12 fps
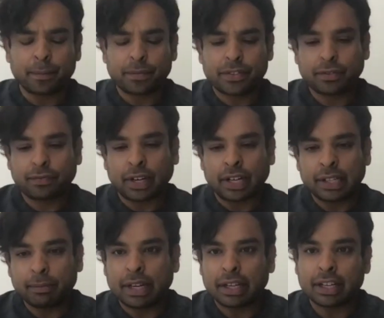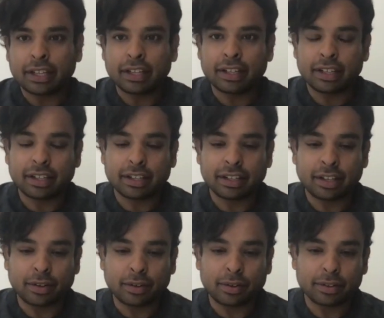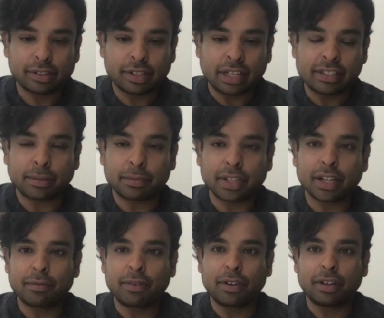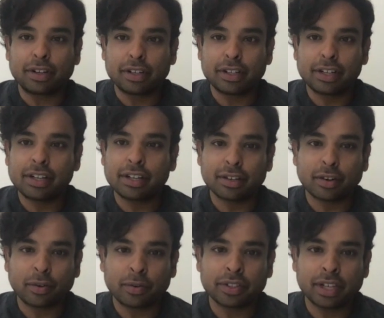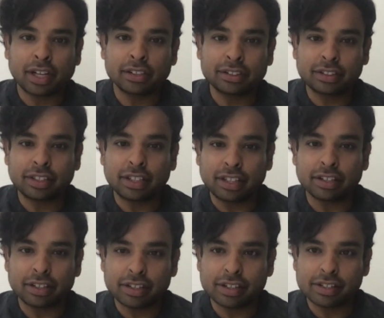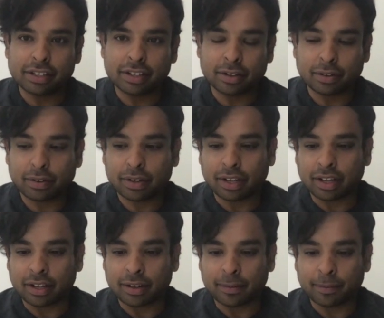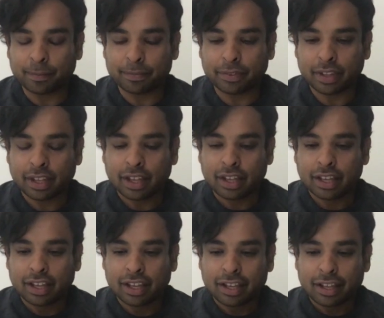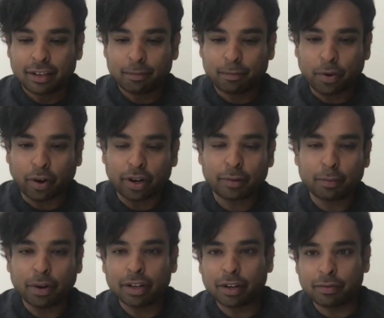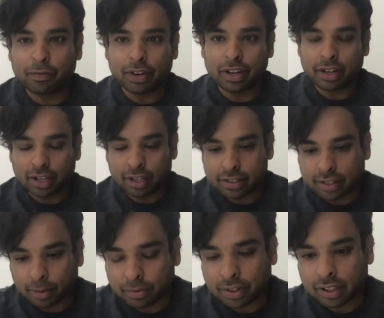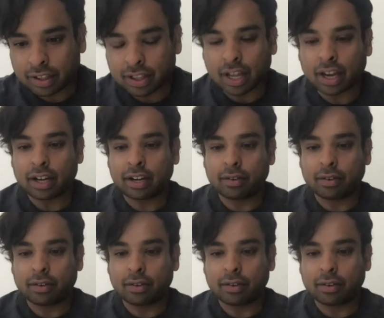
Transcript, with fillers: So fundamentally, you know, that's something I've learned over the last three years. You know, um, product market fit is something that